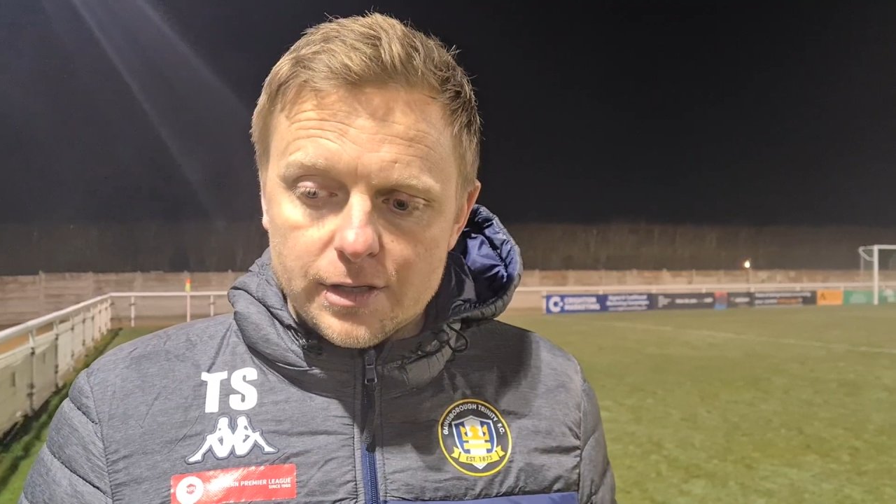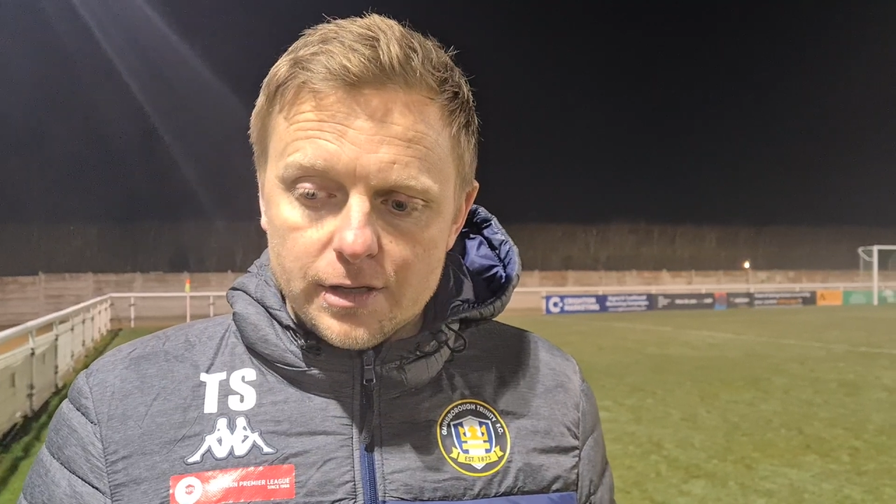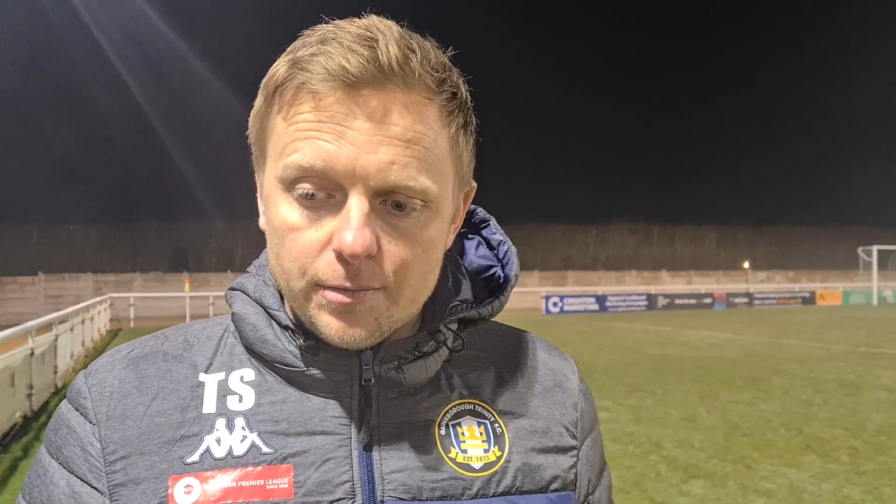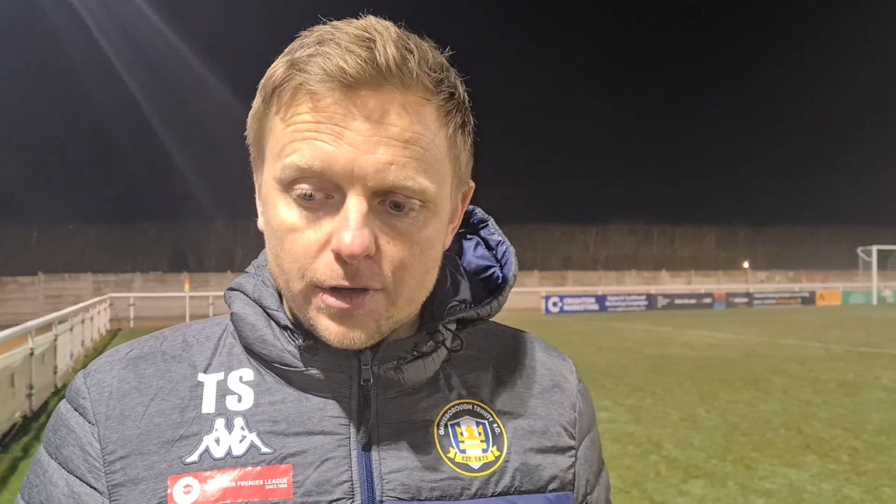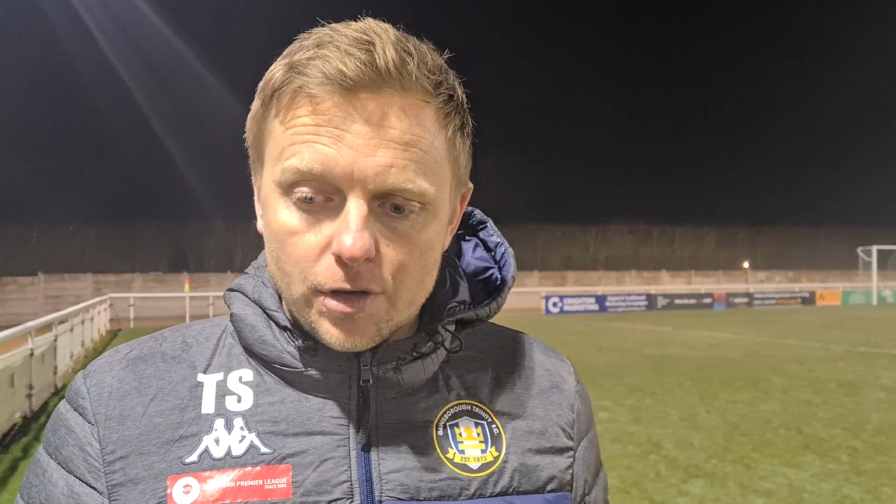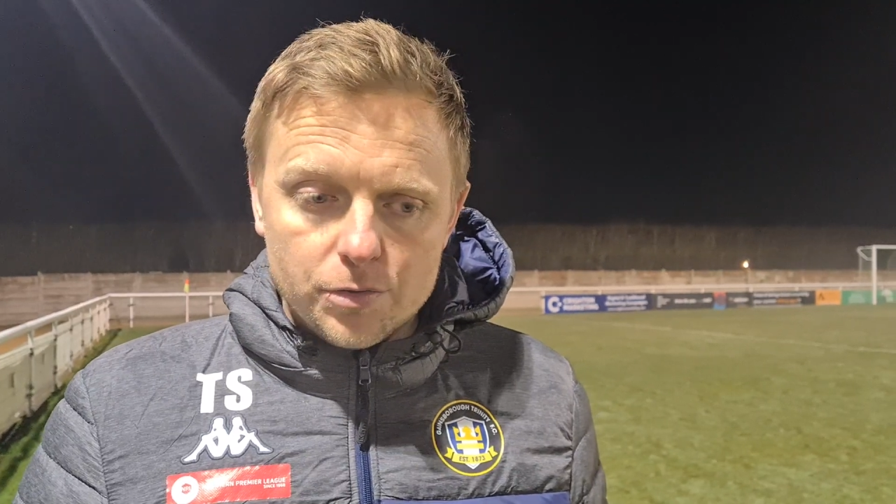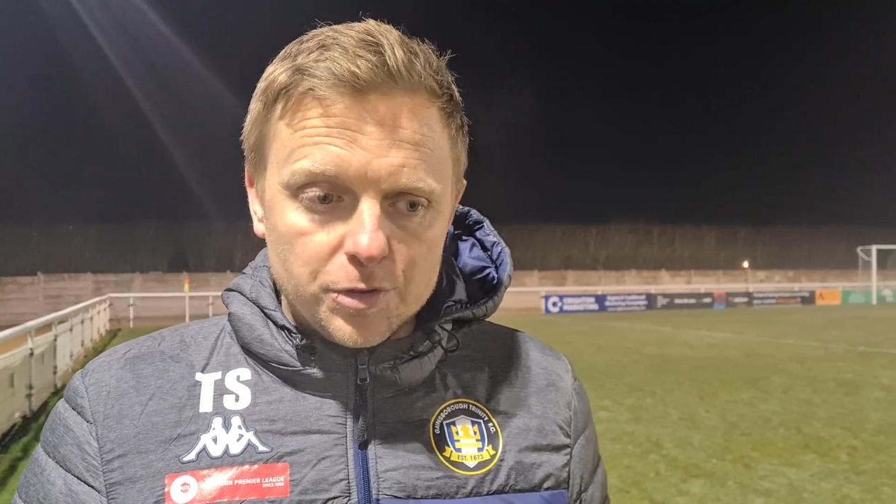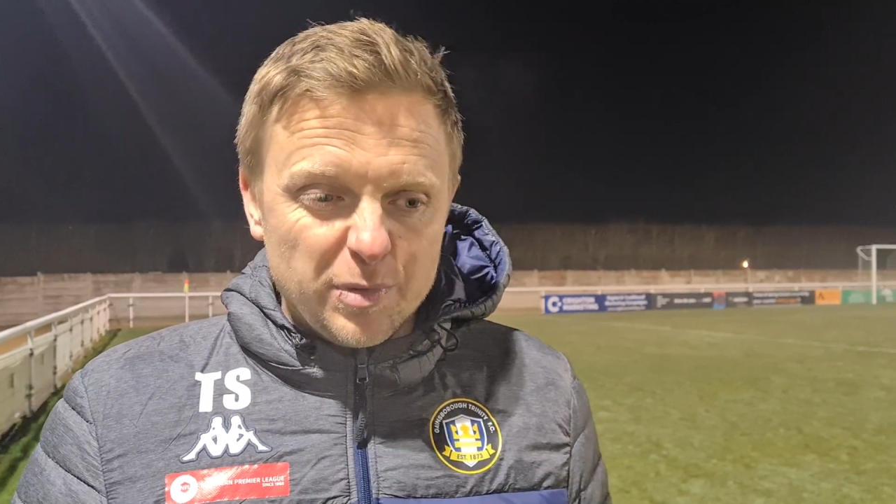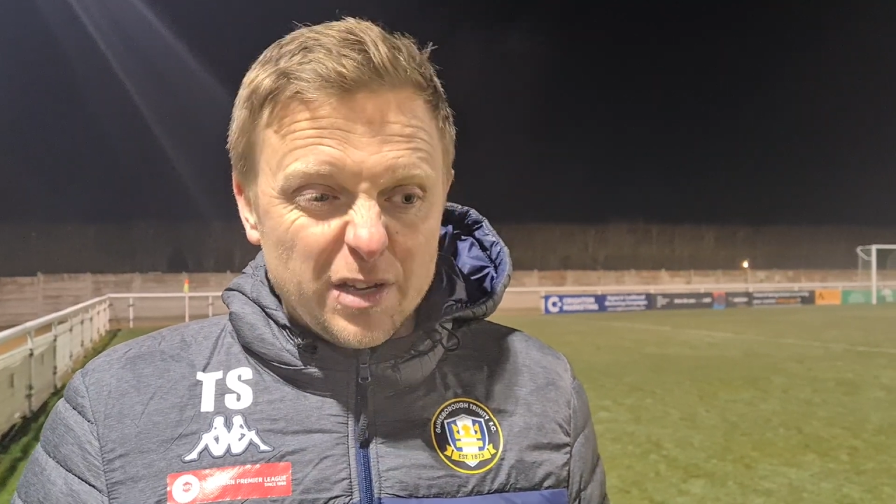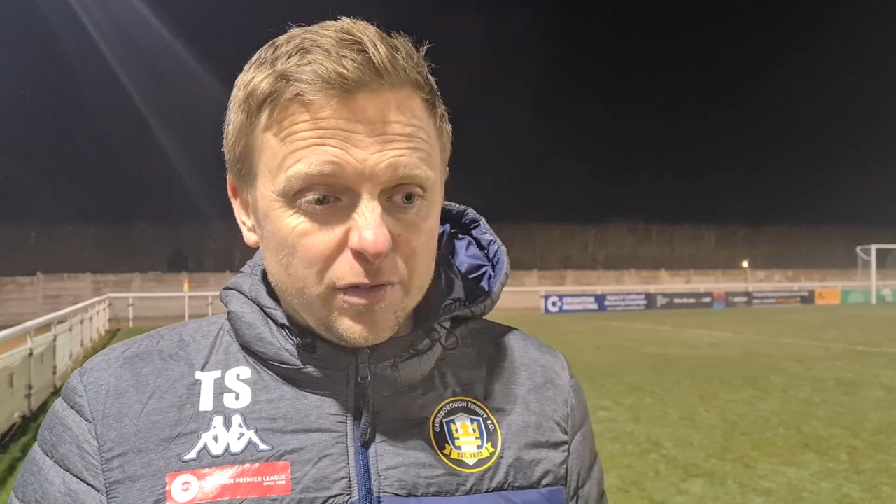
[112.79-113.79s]
And um, the goal
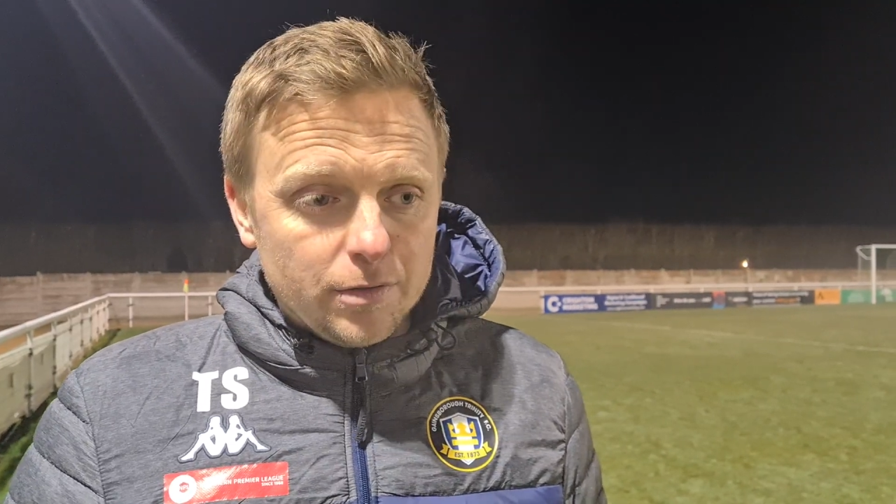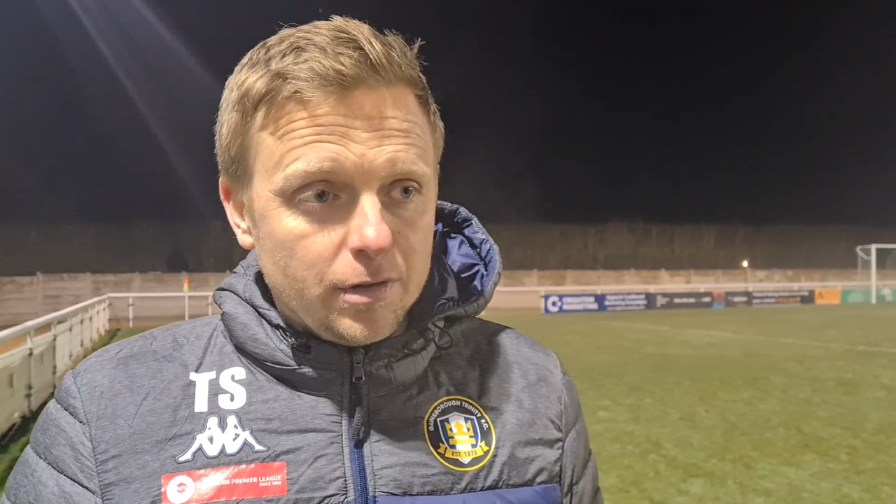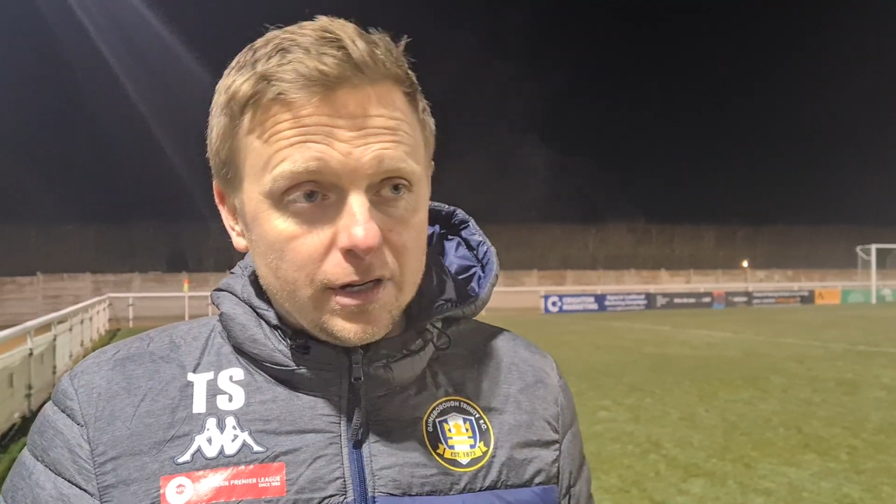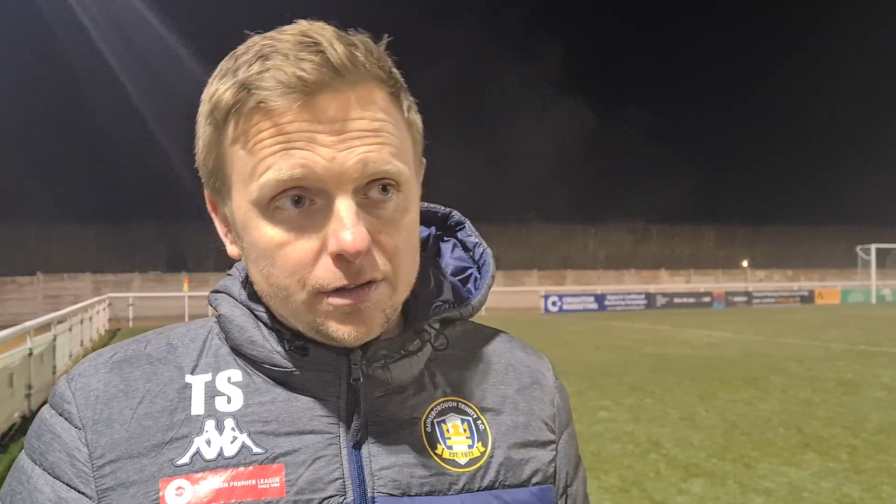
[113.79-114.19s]
was a bit of a well,